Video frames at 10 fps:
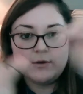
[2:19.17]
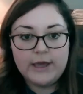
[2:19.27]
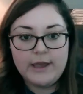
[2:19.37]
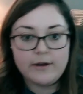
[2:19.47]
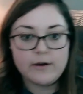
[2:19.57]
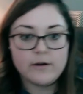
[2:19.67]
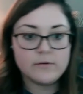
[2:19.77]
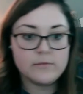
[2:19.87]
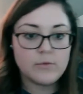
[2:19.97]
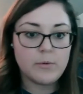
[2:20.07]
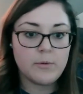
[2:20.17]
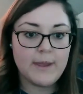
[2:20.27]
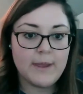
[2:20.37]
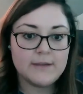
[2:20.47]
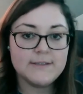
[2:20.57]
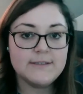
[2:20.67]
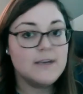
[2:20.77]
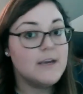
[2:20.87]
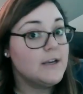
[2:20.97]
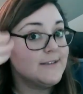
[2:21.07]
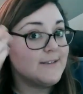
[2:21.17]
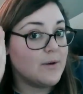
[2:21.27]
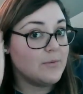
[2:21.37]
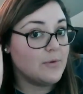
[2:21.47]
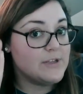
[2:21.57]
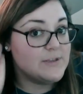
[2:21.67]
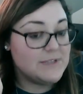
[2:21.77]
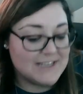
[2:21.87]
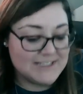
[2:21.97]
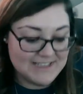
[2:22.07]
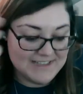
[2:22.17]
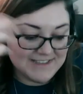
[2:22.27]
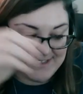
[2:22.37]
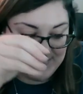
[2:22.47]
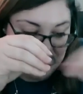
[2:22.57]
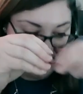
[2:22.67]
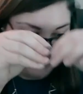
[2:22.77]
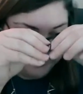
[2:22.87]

hair rubber bands. So I'm going to be testing this one.